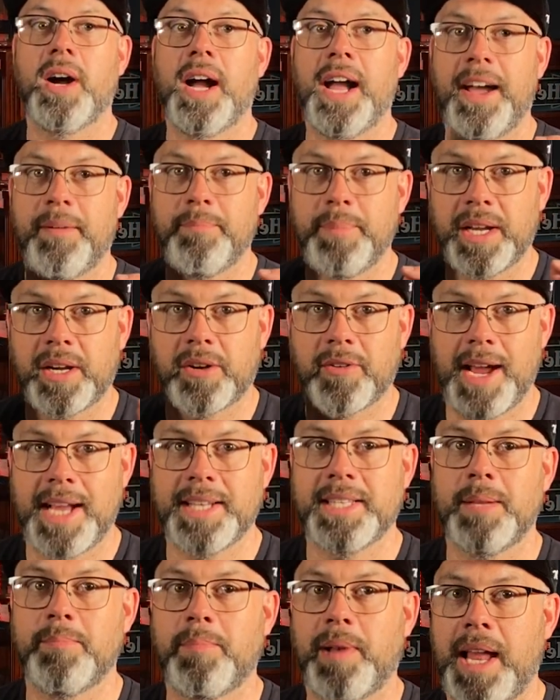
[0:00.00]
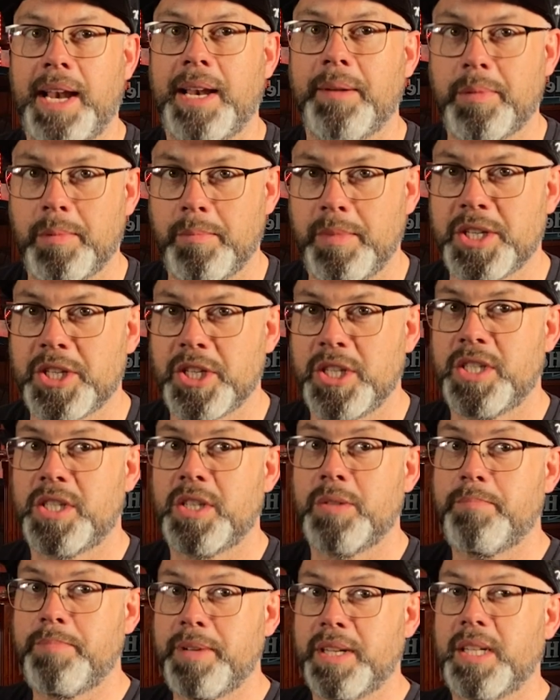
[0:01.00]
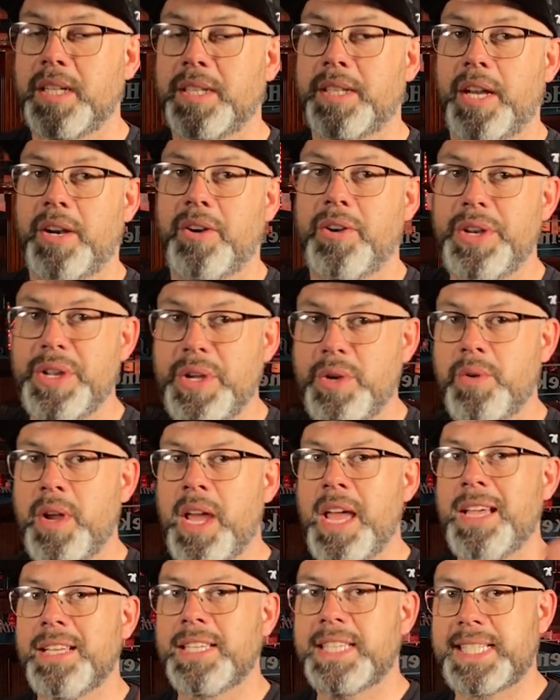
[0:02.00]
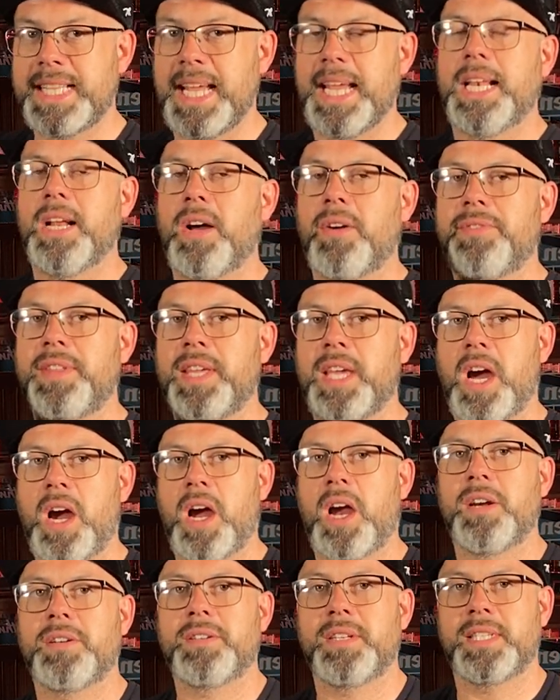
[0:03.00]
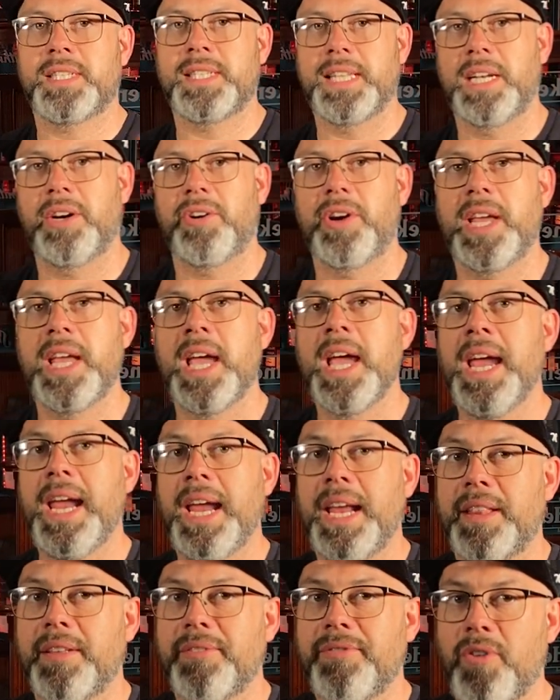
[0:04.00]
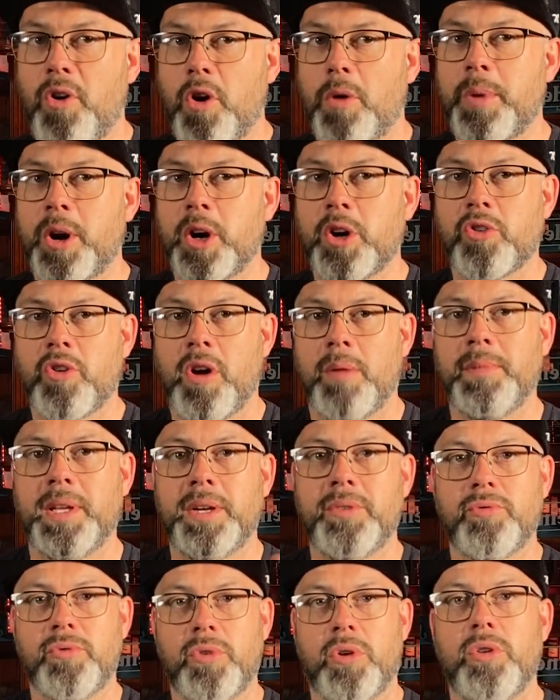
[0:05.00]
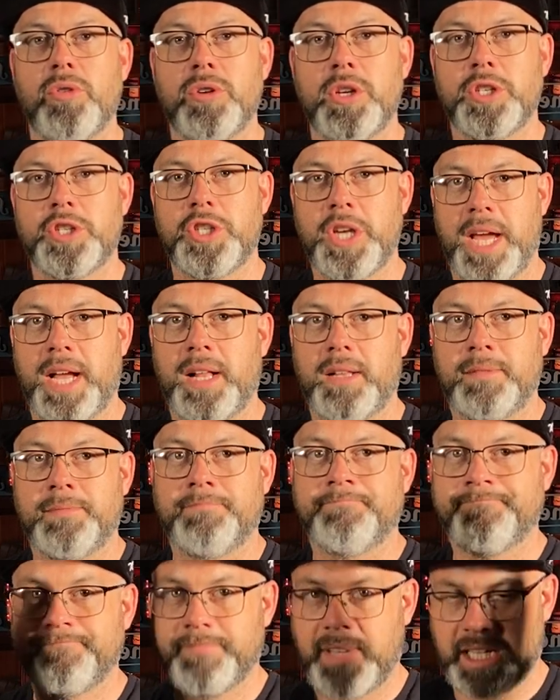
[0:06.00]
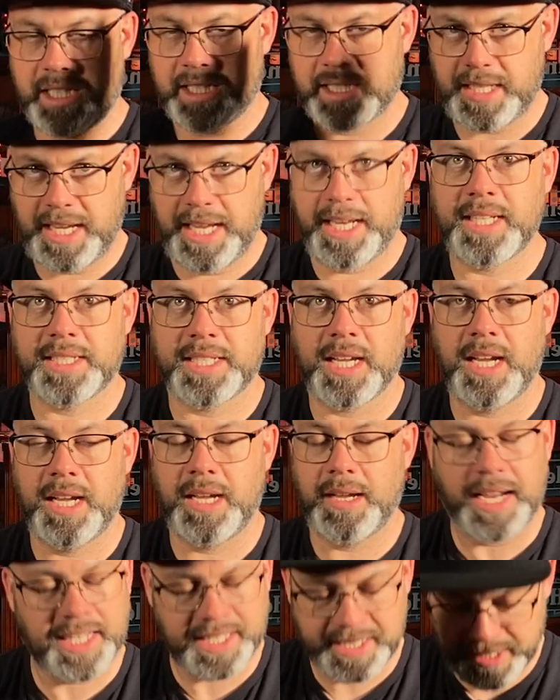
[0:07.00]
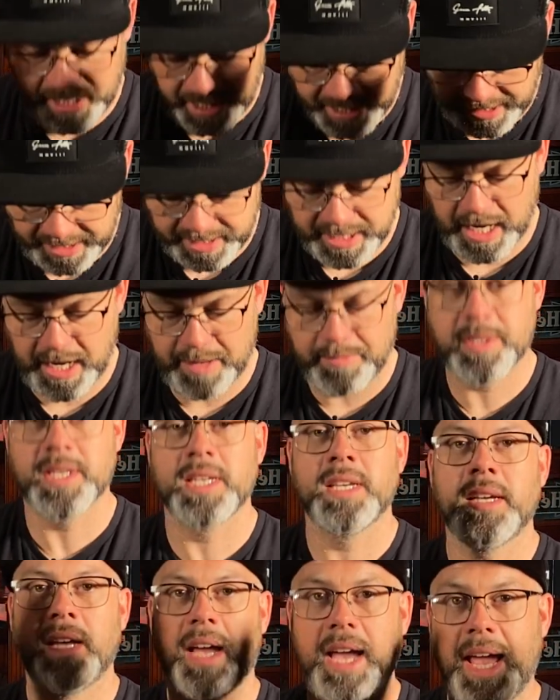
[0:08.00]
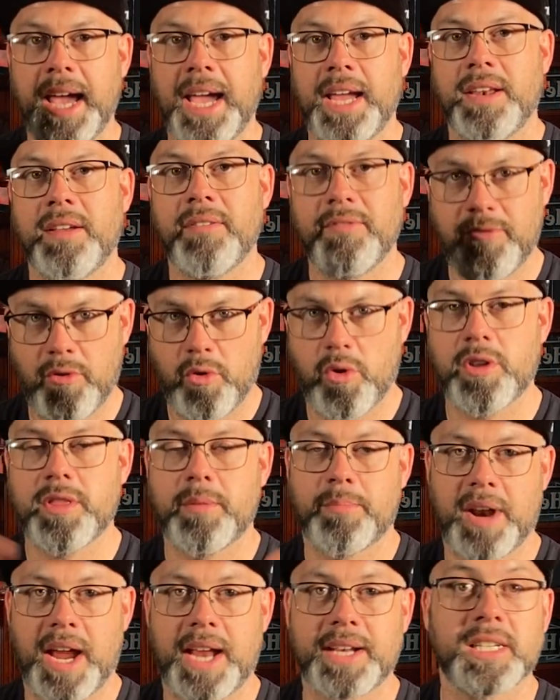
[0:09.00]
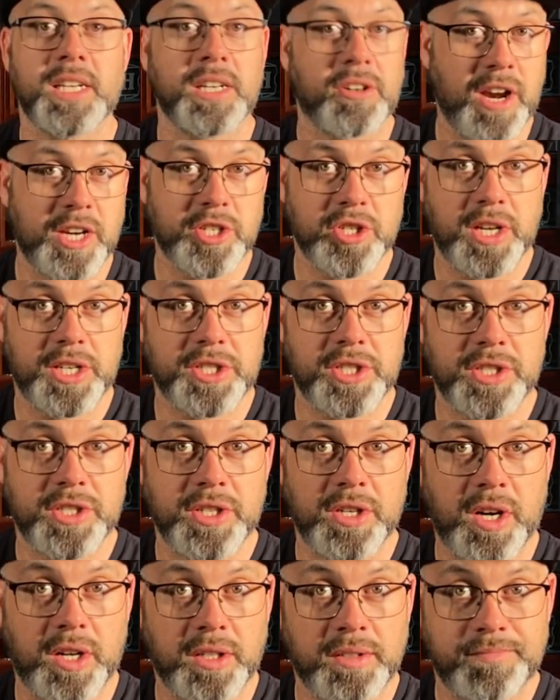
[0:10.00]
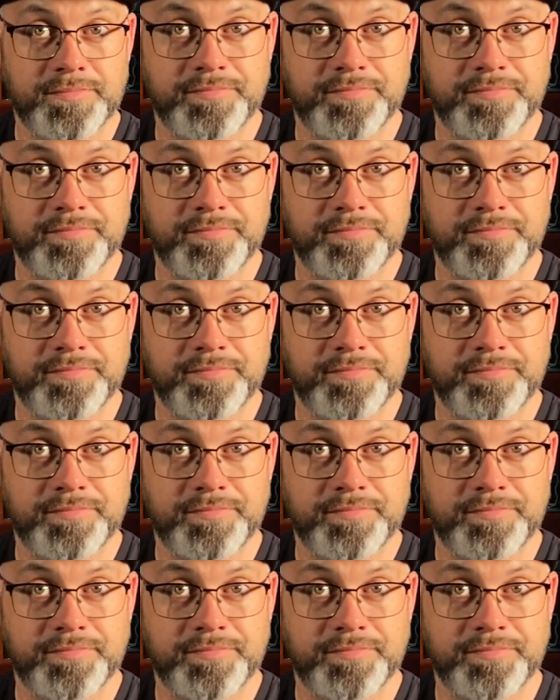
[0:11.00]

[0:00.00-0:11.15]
have been granted planning permission to build their new state-of-the-art distillery in the former Crumlin Road Jail. Exciting times ahead for the brand. Congratulations to all.